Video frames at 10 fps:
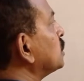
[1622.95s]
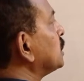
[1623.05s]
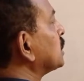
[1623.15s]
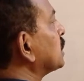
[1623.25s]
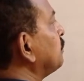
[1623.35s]
it
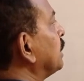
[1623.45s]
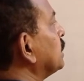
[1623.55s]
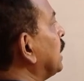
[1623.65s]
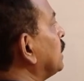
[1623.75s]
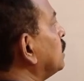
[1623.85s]
is given
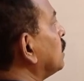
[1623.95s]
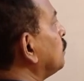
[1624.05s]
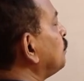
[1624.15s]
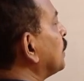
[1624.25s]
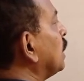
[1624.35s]
that
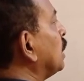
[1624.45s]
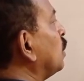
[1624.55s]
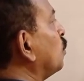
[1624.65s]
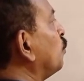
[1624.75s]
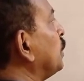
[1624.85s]

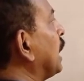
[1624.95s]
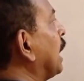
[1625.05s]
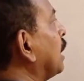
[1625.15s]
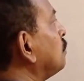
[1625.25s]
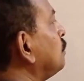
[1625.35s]
we
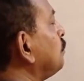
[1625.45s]
have